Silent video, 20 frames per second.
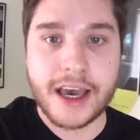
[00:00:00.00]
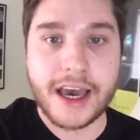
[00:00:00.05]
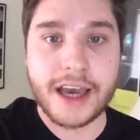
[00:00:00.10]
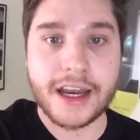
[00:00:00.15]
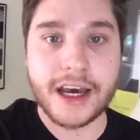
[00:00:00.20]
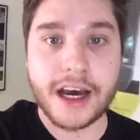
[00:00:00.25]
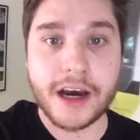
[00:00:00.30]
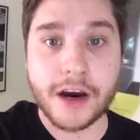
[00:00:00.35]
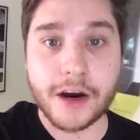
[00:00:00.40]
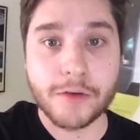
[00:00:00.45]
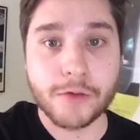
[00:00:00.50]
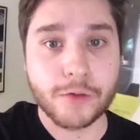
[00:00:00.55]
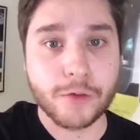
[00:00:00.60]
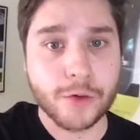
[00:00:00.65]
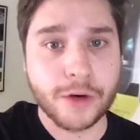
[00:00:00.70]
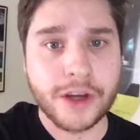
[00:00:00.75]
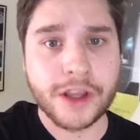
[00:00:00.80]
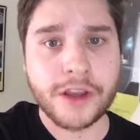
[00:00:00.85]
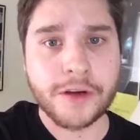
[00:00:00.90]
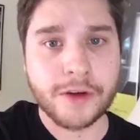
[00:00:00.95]
And I
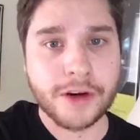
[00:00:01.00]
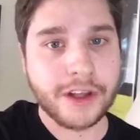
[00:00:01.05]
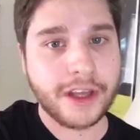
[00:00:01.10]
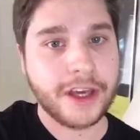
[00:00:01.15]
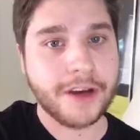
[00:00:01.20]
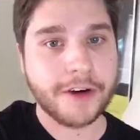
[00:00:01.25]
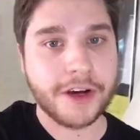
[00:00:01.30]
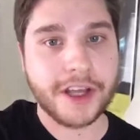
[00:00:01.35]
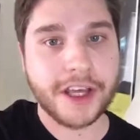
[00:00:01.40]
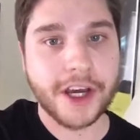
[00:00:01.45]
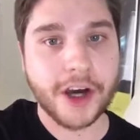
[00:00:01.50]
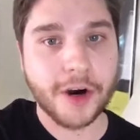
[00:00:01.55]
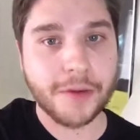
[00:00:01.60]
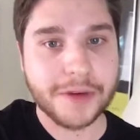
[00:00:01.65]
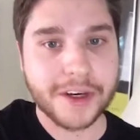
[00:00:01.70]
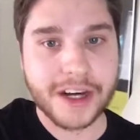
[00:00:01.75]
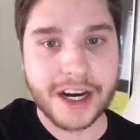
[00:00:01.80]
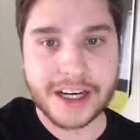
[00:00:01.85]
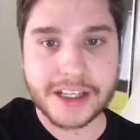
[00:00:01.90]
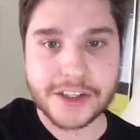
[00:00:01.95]
really, really, really
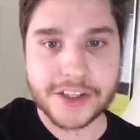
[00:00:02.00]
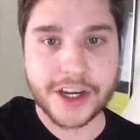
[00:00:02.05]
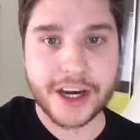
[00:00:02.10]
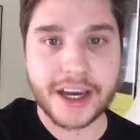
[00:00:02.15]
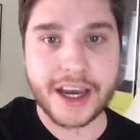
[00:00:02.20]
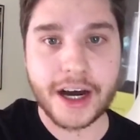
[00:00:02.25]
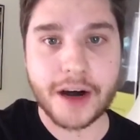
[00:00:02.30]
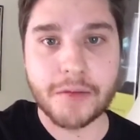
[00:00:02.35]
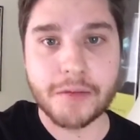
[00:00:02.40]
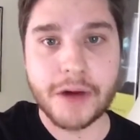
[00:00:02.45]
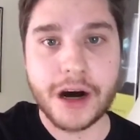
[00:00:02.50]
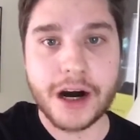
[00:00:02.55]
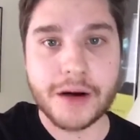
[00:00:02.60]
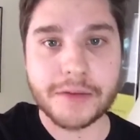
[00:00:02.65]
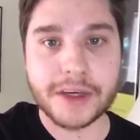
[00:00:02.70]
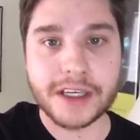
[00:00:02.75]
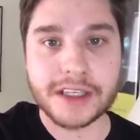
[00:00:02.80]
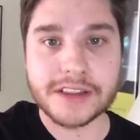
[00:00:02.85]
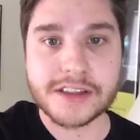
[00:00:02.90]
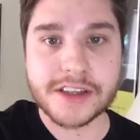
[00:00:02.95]
hope you guys check out
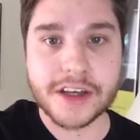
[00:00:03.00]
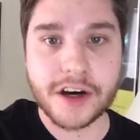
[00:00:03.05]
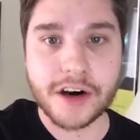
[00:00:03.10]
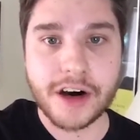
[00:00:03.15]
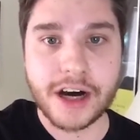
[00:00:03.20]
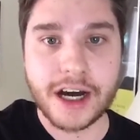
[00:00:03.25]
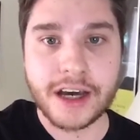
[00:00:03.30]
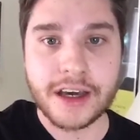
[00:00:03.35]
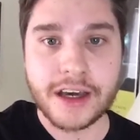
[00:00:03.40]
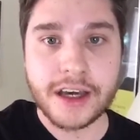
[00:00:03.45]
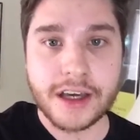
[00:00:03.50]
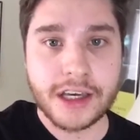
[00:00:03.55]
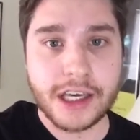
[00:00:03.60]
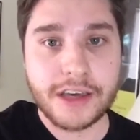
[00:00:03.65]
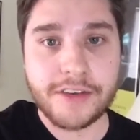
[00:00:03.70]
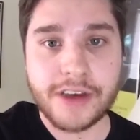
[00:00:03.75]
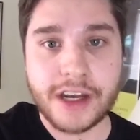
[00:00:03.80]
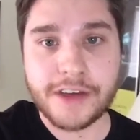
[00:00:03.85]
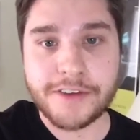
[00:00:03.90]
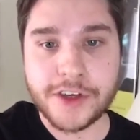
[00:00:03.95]
Mommy. So
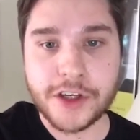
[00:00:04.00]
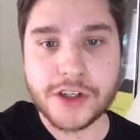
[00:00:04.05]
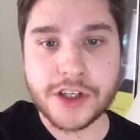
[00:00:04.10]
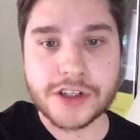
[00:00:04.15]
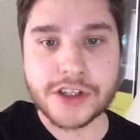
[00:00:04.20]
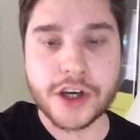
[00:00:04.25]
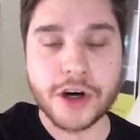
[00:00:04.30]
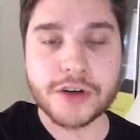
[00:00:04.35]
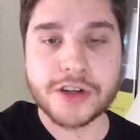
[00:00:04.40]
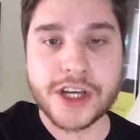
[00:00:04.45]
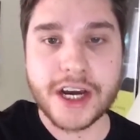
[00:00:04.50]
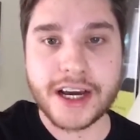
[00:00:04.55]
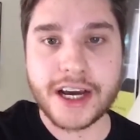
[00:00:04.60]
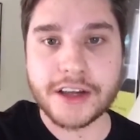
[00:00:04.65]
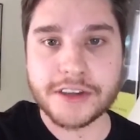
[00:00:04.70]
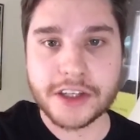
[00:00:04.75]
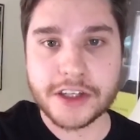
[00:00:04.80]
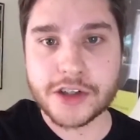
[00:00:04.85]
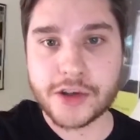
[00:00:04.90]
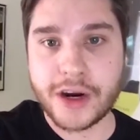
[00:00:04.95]
even if you just go check
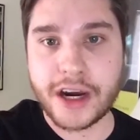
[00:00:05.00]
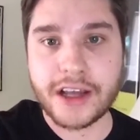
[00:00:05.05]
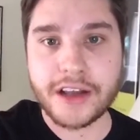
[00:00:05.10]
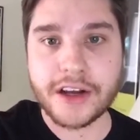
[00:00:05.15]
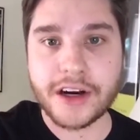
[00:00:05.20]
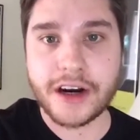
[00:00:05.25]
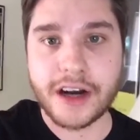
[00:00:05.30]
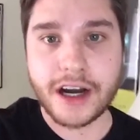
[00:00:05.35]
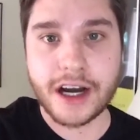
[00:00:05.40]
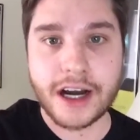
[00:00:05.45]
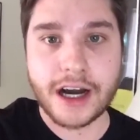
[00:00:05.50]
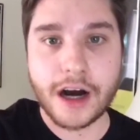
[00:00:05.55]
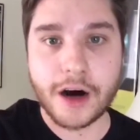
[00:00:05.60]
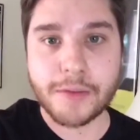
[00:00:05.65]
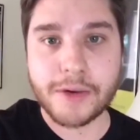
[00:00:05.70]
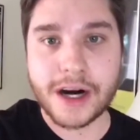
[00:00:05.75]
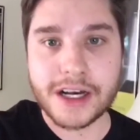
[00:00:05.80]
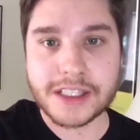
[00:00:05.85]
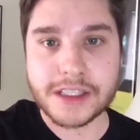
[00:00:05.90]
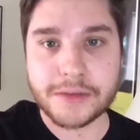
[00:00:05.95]
out the trailer,
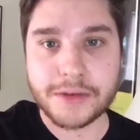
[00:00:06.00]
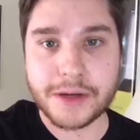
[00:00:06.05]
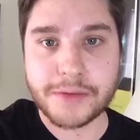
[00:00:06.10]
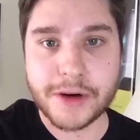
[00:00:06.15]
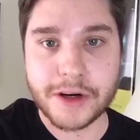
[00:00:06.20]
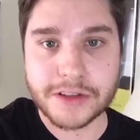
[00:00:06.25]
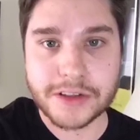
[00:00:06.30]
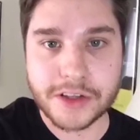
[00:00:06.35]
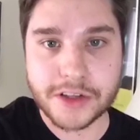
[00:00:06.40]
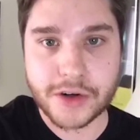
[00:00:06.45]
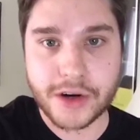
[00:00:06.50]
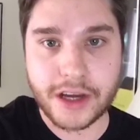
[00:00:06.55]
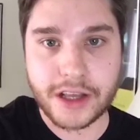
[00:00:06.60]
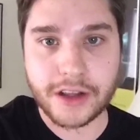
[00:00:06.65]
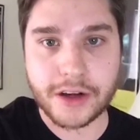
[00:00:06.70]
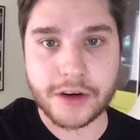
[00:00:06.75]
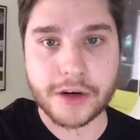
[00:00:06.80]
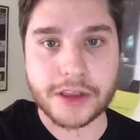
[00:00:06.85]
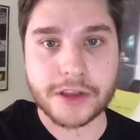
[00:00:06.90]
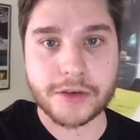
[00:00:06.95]
I'll possibly post the
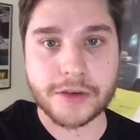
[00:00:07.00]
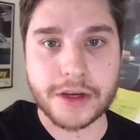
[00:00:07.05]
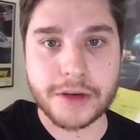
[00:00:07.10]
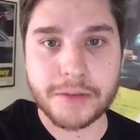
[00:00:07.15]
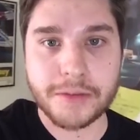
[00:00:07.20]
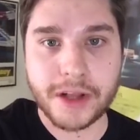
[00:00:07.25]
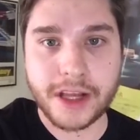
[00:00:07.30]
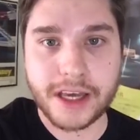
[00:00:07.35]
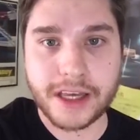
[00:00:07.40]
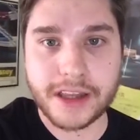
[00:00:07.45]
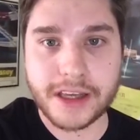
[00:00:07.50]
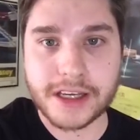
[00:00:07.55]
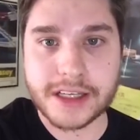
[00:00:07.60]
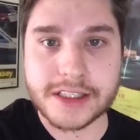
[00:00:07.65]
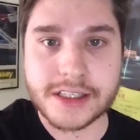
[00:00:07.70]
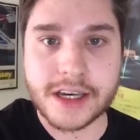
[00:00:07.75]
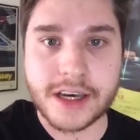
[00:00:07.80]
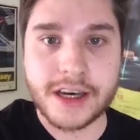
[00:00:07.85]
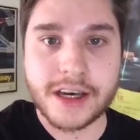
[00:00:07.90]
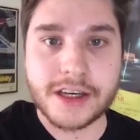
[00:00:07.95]
trailer with the replay of
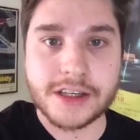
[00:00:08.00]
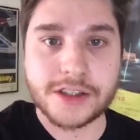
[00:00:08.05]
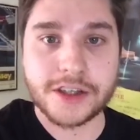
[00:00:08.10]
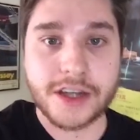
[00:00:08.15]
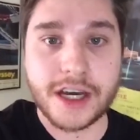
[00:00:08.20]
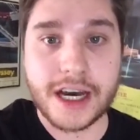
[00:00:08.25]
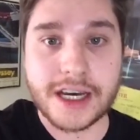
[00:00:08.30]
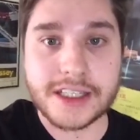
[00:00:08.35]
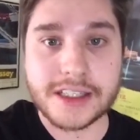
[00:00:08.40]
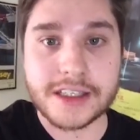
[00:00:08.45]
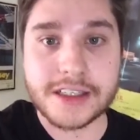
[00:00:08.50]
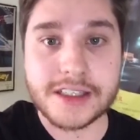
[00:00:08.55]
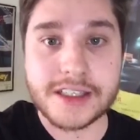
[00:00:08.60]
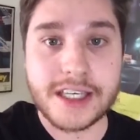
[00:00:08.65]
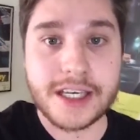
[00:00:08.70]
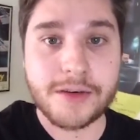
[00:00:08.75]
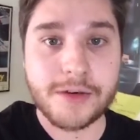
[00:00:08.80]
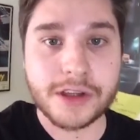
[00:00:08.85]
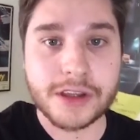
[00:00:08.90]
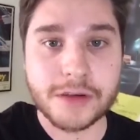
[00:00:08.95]
this so you guys can
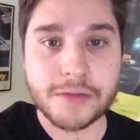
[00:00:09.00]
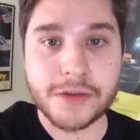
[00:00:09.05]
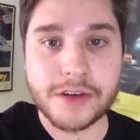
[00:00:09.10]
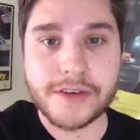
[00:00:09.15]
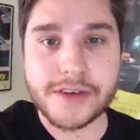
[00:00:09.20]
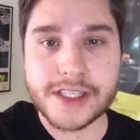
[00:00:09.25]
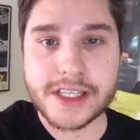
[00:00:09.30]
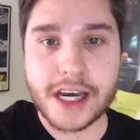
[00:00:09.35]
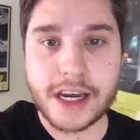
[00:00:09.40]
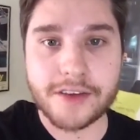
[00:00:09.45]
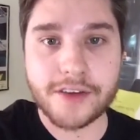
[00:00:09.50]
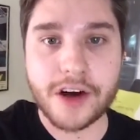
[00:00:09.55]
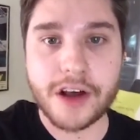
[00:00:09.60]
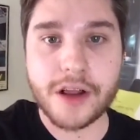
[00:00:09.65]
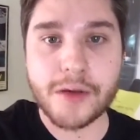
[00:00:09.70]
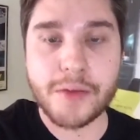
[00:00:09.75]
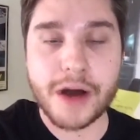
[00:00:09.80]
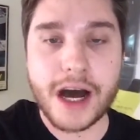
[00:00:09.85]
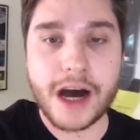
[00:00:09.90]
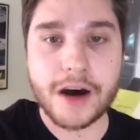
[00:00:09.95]
see what the movie's kind of
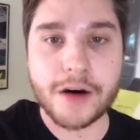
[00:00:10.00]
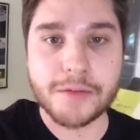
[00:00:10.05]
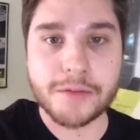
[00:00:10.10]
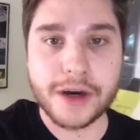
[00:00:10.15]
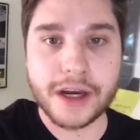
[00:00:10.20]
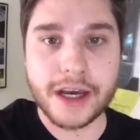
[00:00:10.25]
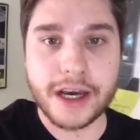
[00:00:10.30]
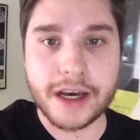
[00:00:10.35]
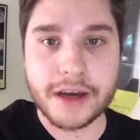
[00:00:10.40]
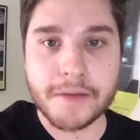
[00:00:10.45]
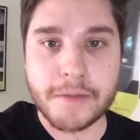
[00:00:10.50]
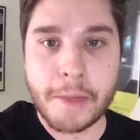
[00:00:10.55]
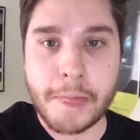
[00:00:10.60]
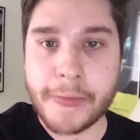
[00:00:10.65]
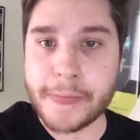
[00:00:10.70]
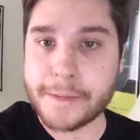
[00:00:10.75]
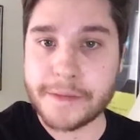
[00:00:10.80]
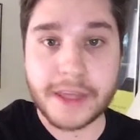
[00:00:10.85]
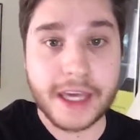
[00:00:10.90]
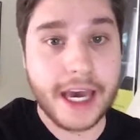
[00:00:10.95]
all about. But
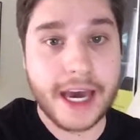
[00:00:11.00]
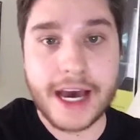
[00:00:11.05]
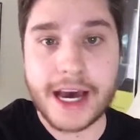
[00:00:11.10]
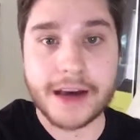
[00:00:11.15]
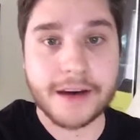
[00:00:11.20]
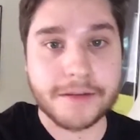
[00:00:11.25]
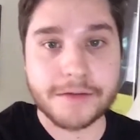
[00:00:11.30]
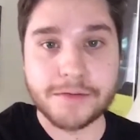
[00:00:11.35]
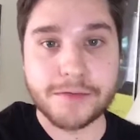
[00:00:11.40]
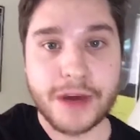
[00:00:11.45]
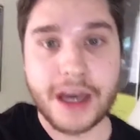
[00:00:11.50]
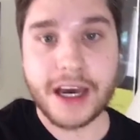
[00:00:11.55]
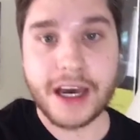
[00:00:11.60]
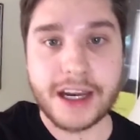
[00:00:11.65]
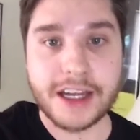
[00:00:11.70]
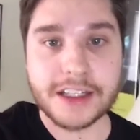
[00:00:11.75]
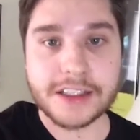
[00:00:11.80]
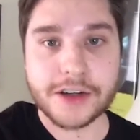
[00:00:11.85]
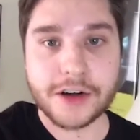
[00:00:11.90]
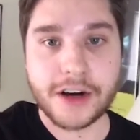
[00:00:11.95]
yeah,
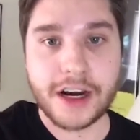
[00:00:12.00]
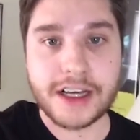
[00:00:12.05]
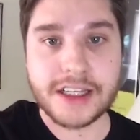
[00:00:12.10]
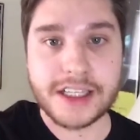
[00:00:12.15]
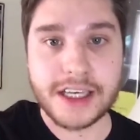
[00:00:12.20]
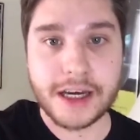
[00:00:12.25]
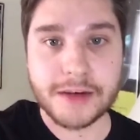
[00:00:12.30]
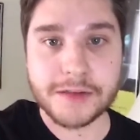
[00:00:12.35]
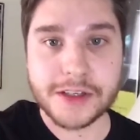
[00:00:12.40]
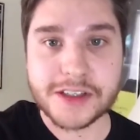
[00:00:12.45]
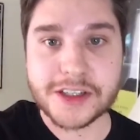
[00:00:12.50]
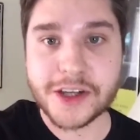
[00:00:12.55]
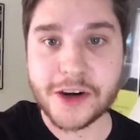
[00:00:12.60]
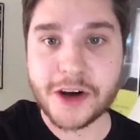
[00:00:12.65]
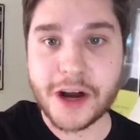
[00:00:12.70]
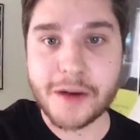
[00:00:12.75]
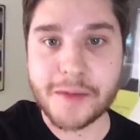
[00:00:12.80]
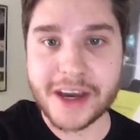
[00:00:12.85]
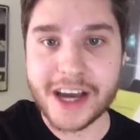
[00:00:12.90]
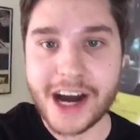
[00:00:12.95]
man, it's crazy. I'm just
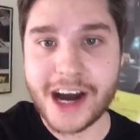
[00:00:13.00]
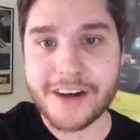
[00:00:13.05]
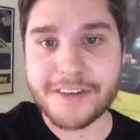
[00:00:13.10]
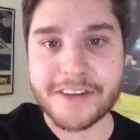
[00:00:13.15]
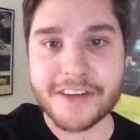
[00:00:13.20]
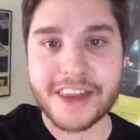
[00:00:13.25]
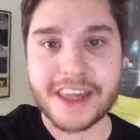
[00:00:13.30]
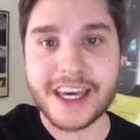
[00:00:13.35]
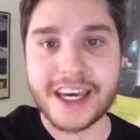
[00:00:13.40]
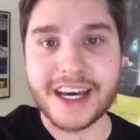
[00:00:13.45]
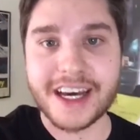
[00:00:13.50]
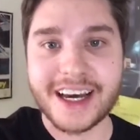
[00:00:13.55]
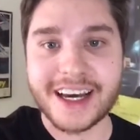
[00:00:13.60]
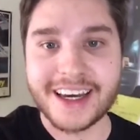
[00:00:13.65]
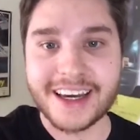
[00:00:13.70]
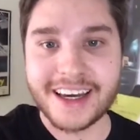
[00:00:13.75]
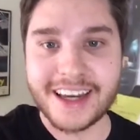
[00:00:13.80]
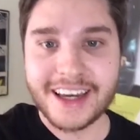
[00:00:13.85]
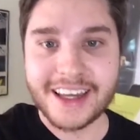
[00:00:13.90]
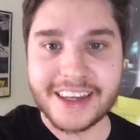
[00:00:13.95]
still coming off of
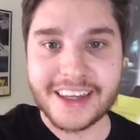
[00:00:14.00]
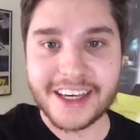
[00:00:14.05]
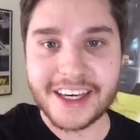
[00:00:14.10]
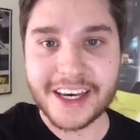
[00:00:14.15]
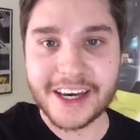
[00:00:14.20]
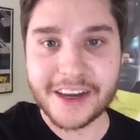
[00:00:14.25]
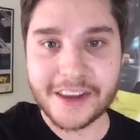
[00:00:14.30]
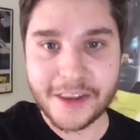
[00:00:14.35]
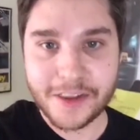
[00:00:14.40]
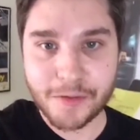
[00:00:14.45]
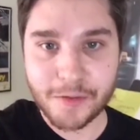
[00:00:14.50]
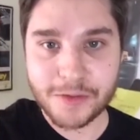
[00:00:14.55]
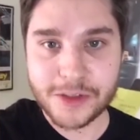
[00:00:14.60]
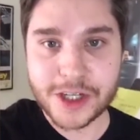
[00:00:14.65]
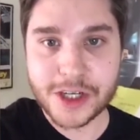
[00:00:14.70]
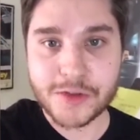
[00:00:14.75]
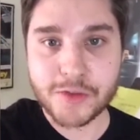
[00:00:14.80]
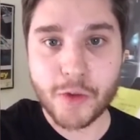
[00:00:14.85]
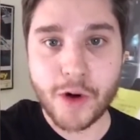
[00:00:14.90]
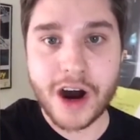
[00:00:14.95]
the
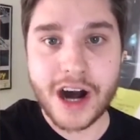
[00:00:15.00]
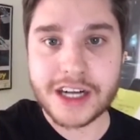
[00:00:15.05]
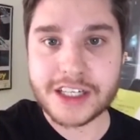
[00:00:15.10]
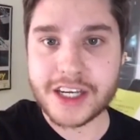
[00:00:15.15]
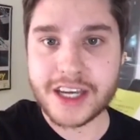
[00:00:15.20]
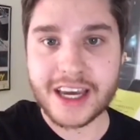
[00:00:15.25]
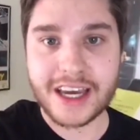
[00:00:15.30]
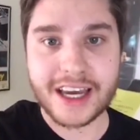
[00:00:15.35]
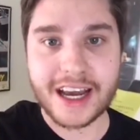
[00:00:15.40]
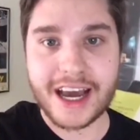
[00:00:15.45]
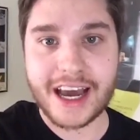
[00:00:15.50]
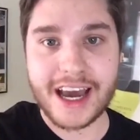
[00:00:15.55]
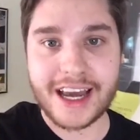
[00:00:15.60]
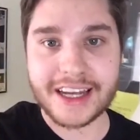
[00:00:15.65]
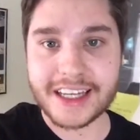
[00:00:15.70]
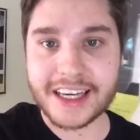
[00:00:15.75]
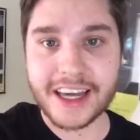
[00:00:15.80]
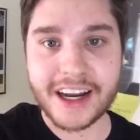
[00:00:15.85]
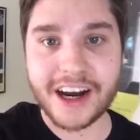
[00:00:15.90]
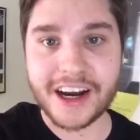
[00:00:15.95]
just watching it. I
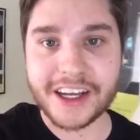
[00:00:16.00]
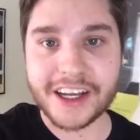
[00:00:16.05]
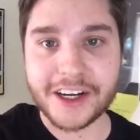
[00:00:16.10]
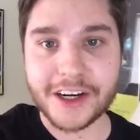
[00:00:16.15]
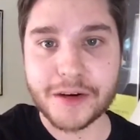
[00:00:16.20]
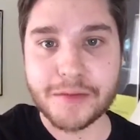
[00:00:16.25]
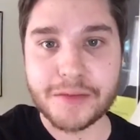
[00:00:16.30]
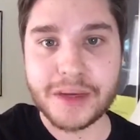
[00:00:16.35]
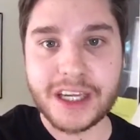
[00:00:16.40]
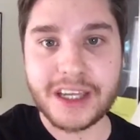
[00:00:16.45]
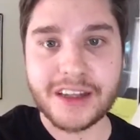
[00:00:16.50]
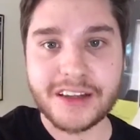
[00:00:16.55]
had to get on here